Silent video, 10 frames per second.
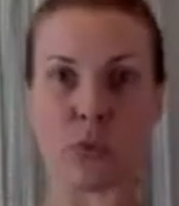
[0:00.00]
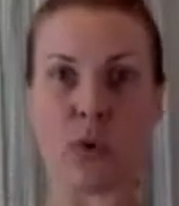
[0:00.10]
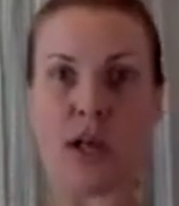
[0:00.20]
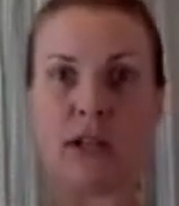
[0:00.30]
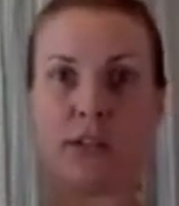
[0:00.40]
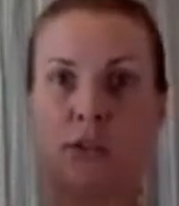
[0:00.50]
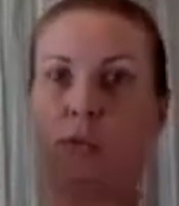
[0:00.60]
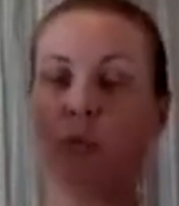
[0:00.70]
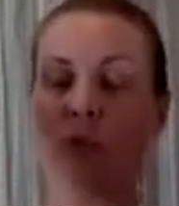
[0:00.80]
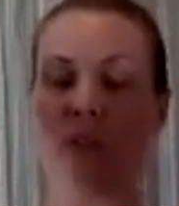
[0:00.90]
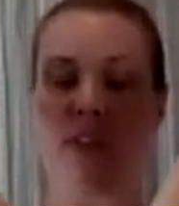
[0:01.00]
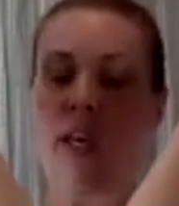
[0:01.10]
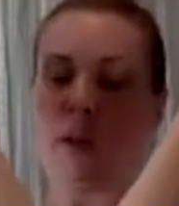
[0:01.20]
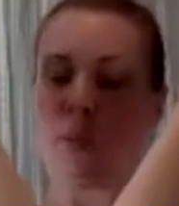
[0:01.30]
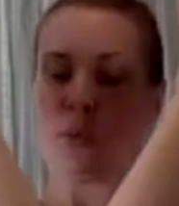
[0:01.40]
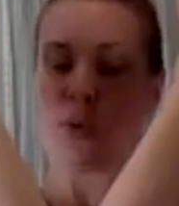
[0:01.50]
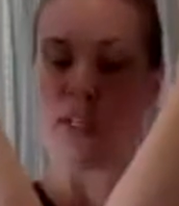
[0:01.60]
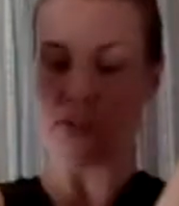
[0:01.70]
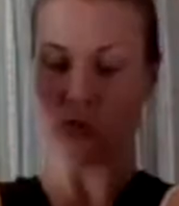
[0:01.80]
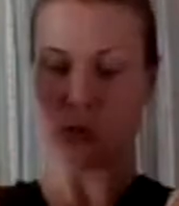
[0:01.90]
While you do this, the head
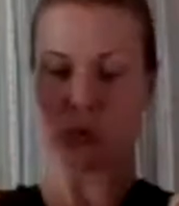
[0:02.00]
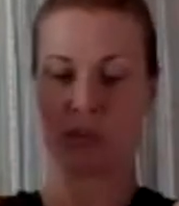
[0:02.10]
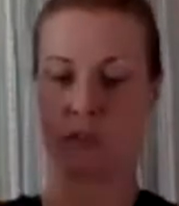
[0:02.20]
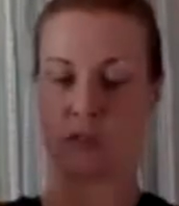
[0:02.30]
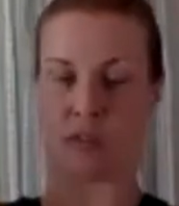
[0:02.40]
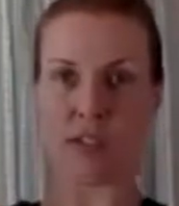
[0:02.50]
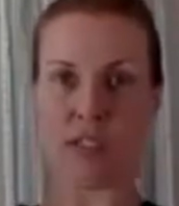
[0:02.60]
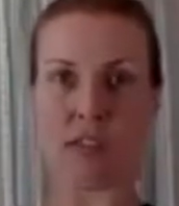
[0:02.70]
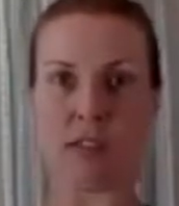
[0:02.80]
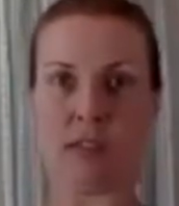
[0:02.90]
presses towards the ceiling.